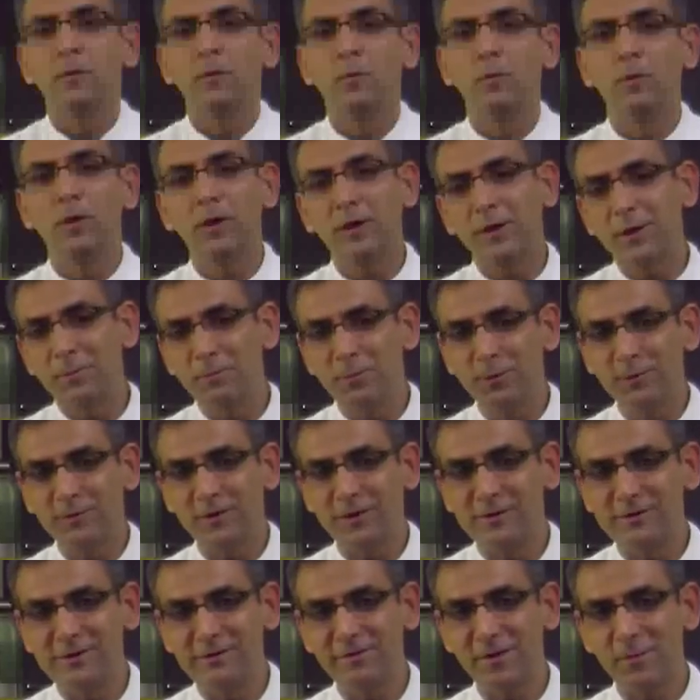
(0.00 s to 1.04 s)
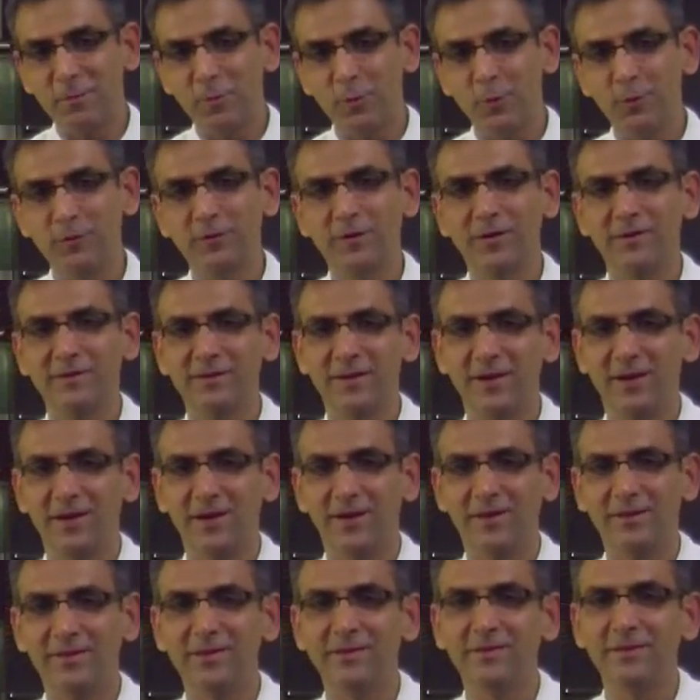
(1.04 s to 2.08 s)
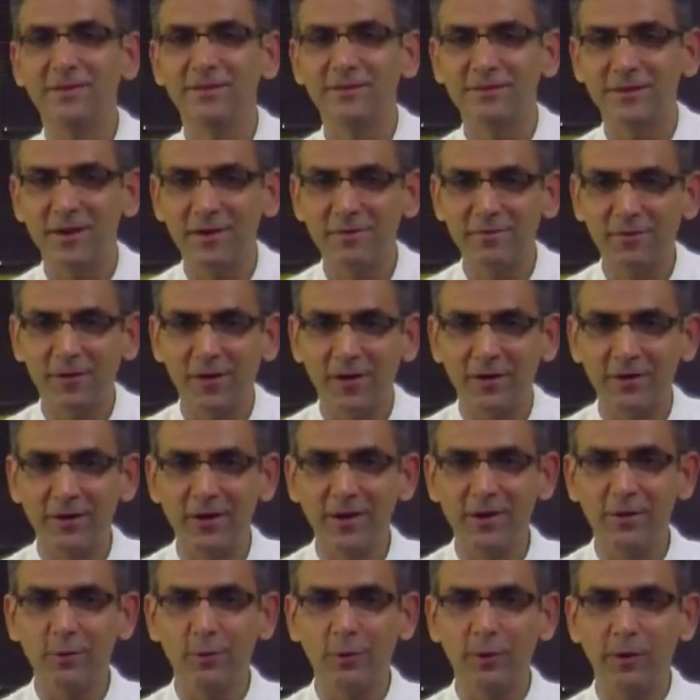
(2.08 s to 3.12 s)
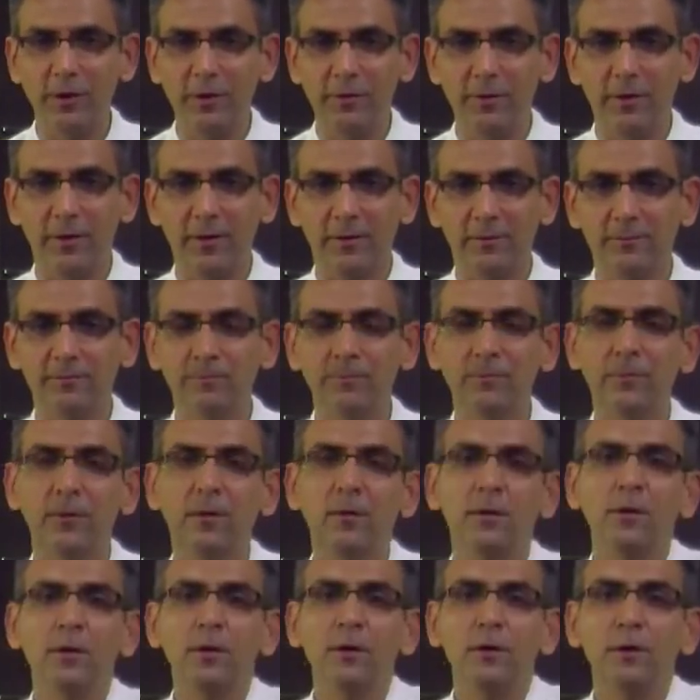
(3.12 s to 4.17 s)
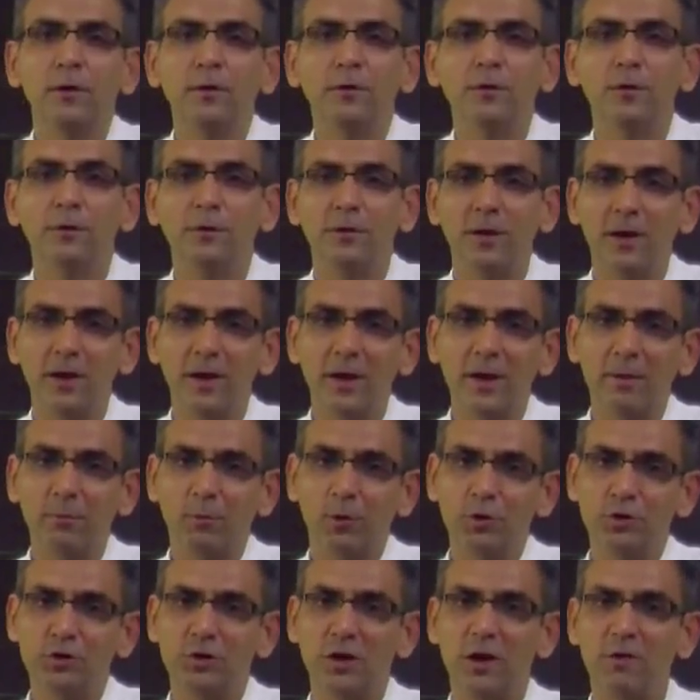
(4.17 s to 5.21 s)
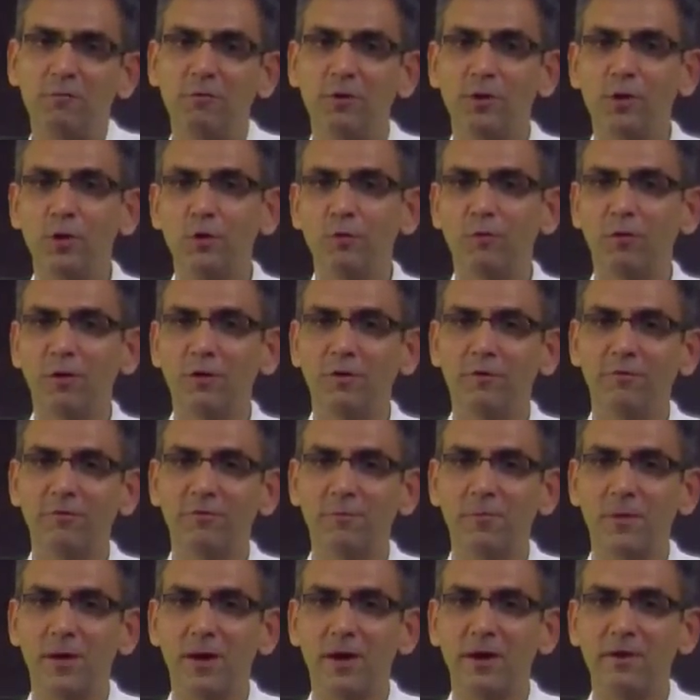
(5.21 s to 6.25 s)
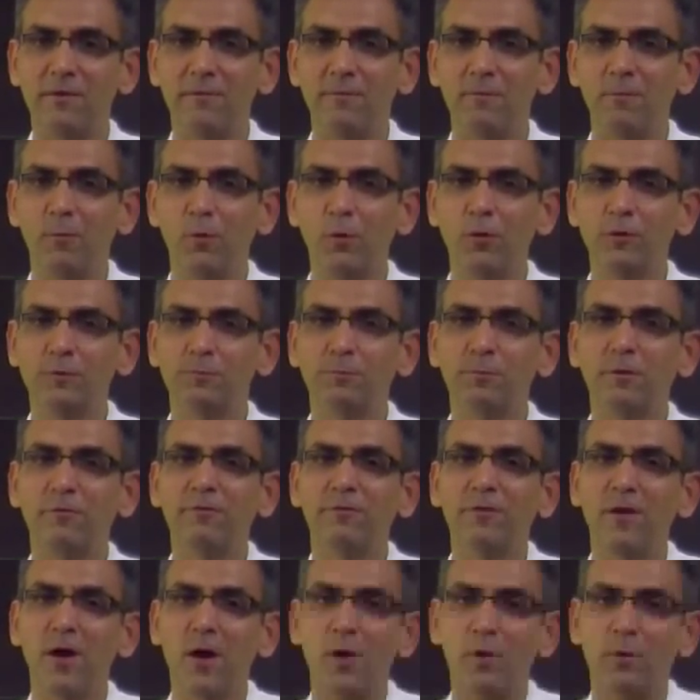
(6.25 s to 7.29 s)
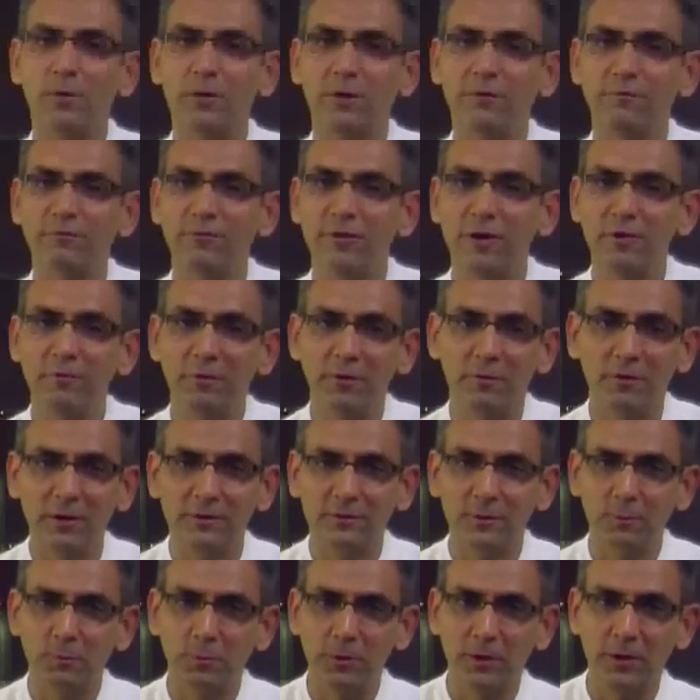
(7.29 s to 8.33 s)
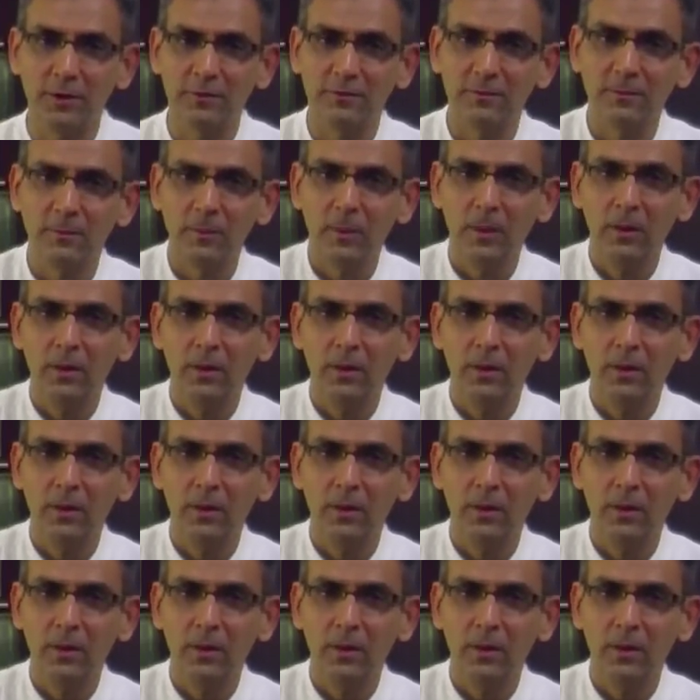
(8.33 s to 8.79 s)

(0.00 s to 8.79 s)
Welcome to Sanjeev Kapoor's Khazana. This is Chef Anil Rohira. Today I'm going to share with you one of my most profound and favorite recipes.